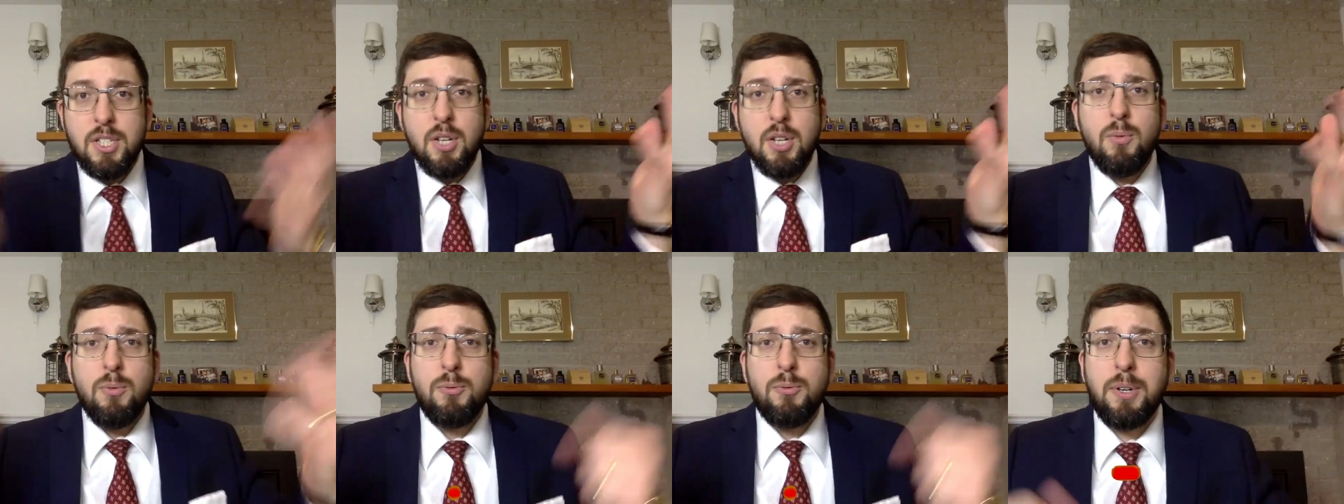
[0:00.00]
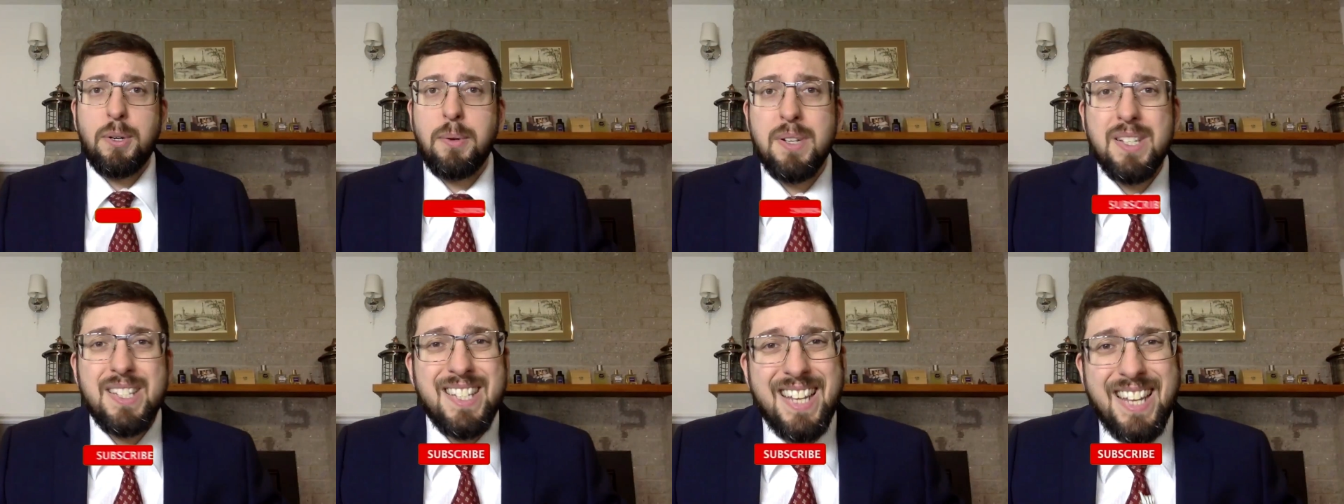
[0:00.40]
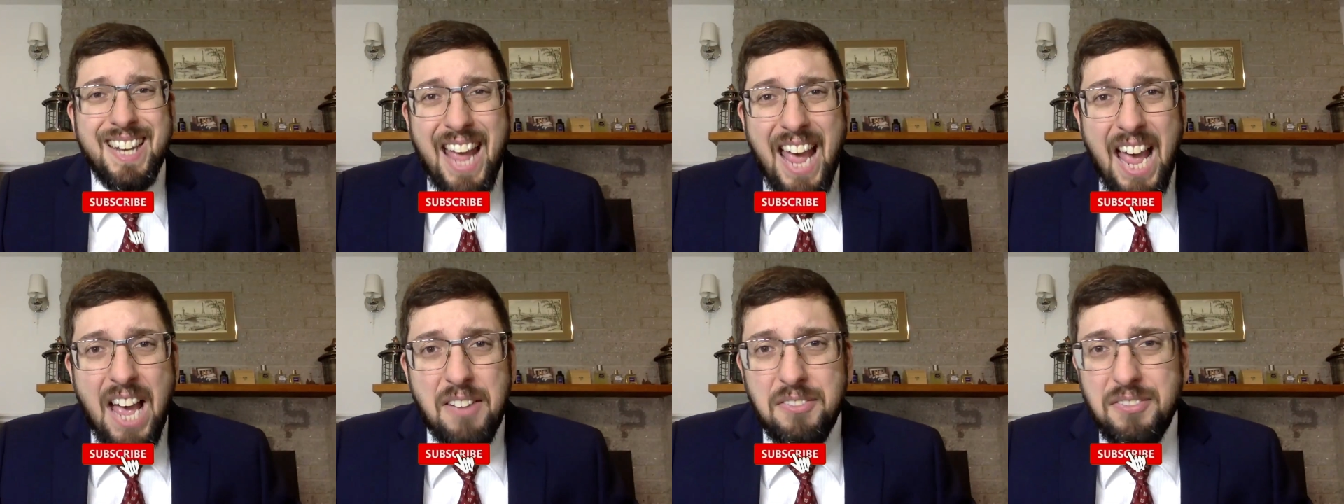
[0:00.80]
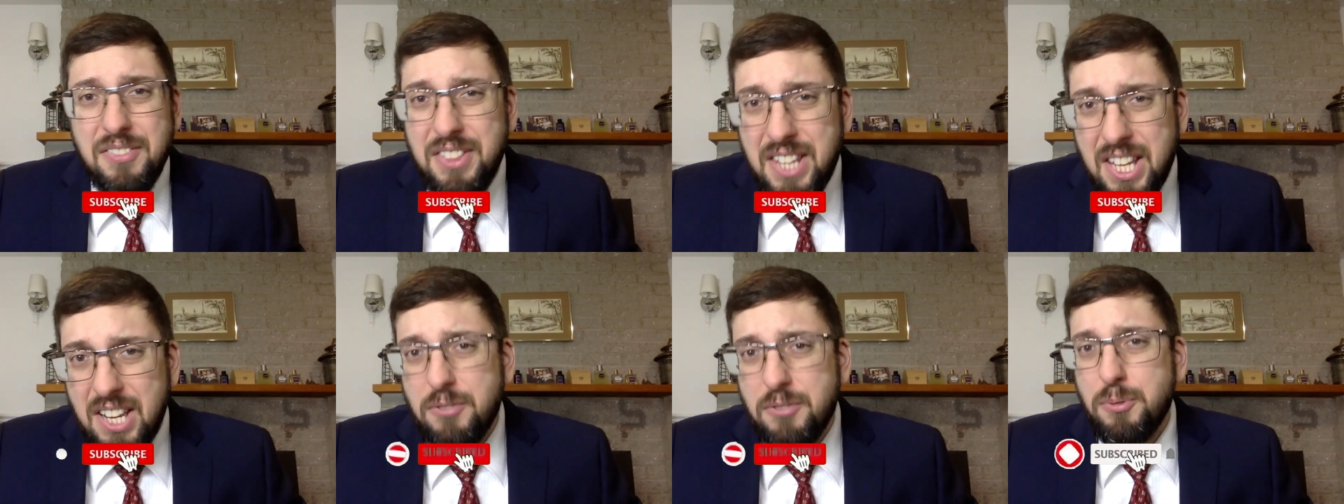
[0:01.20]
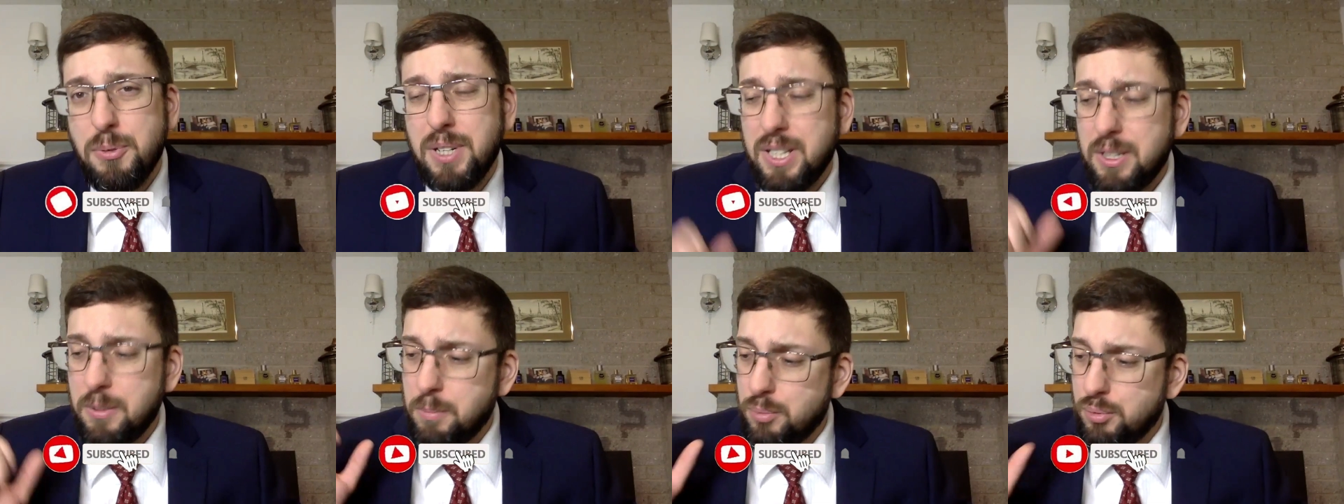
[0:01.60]
So fragrance can have
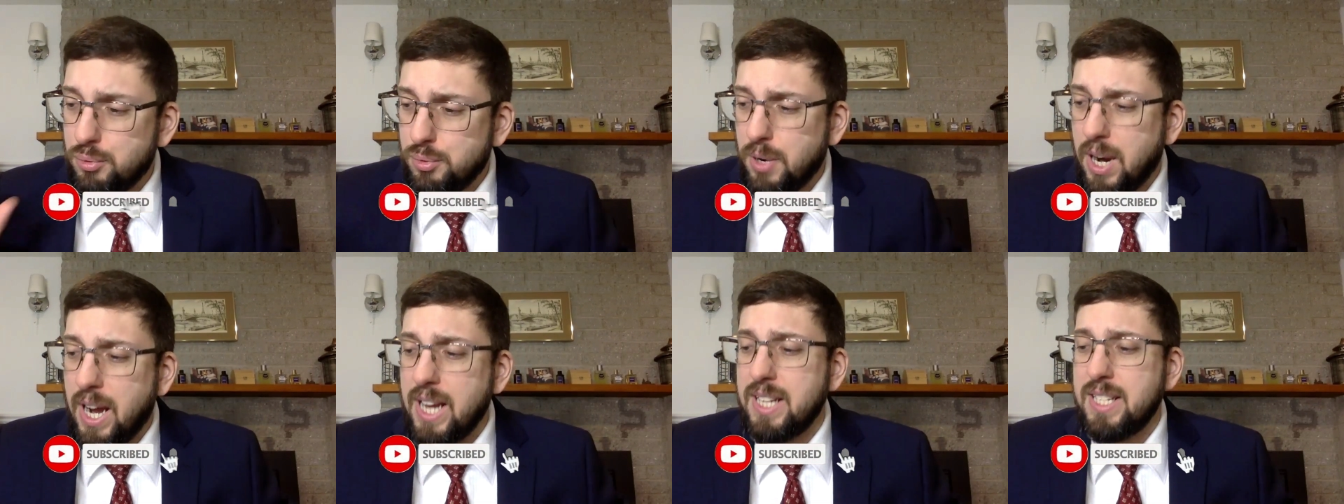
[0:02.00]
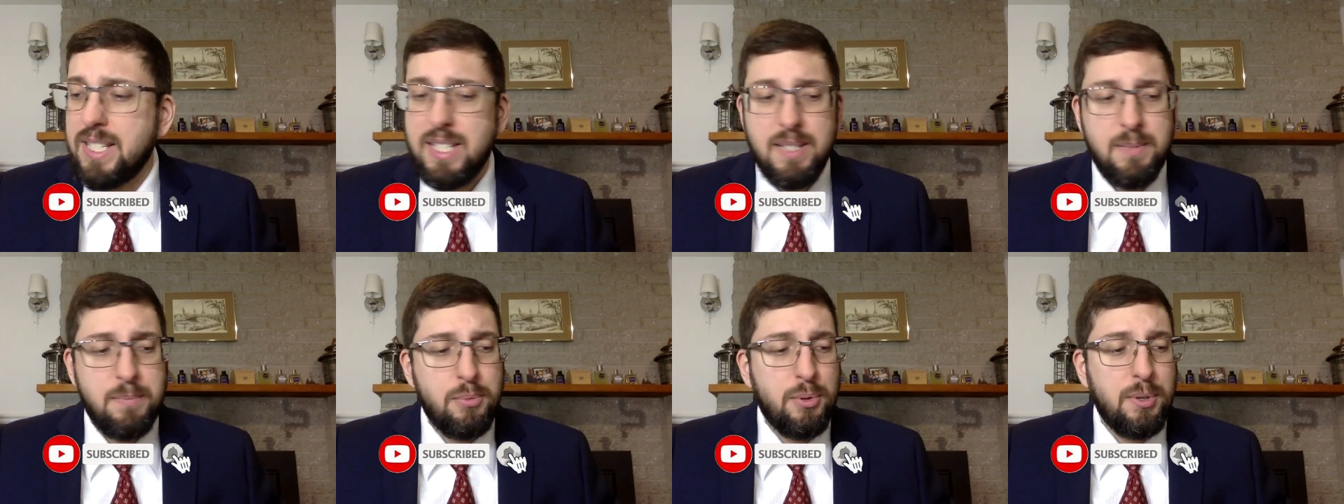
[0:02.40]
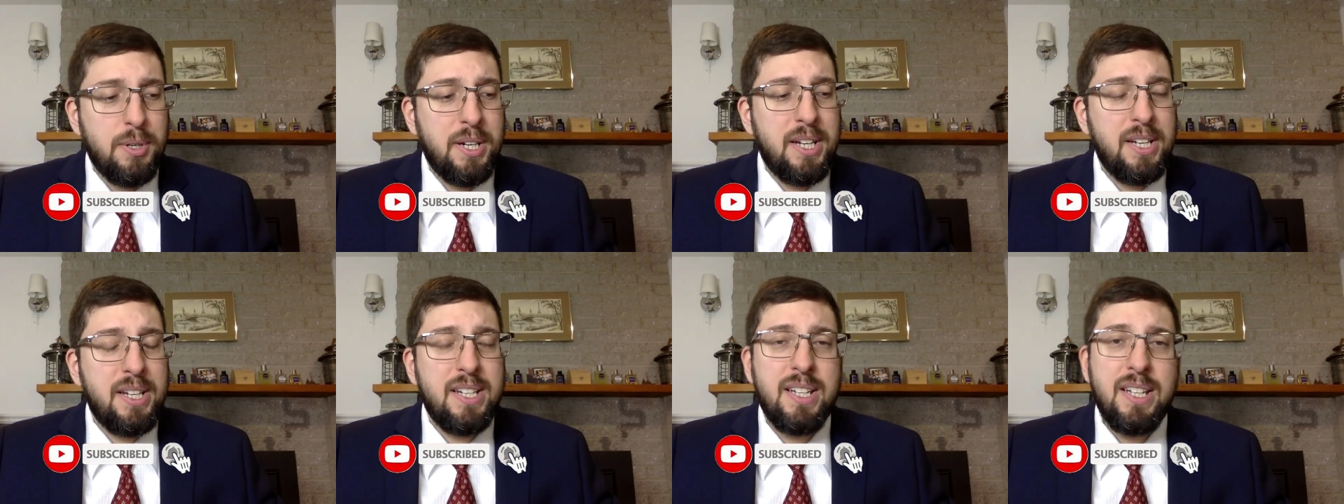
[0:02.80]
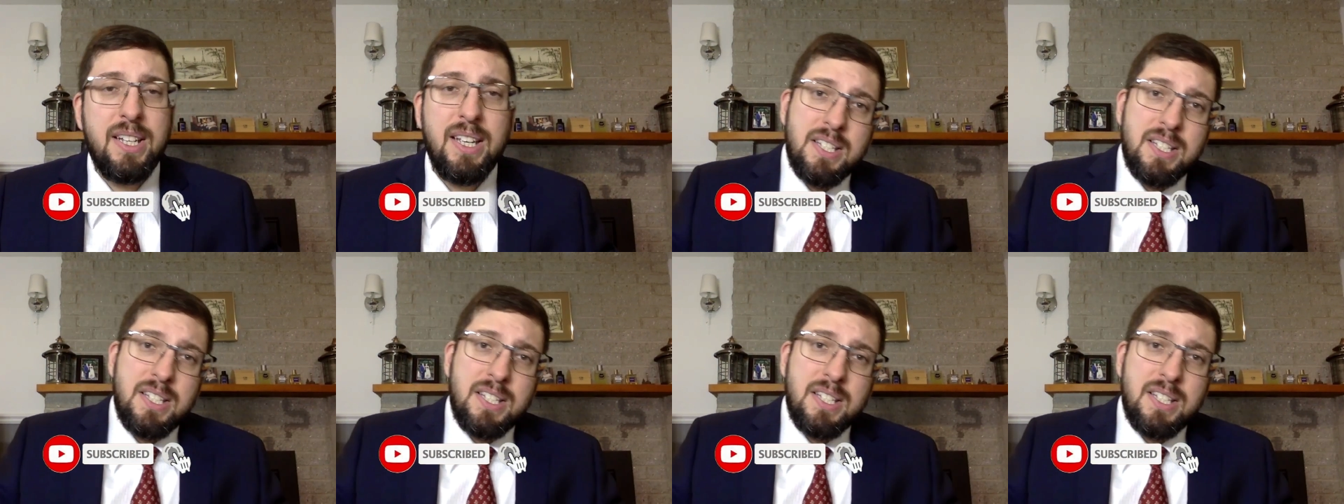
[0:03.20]
different price point.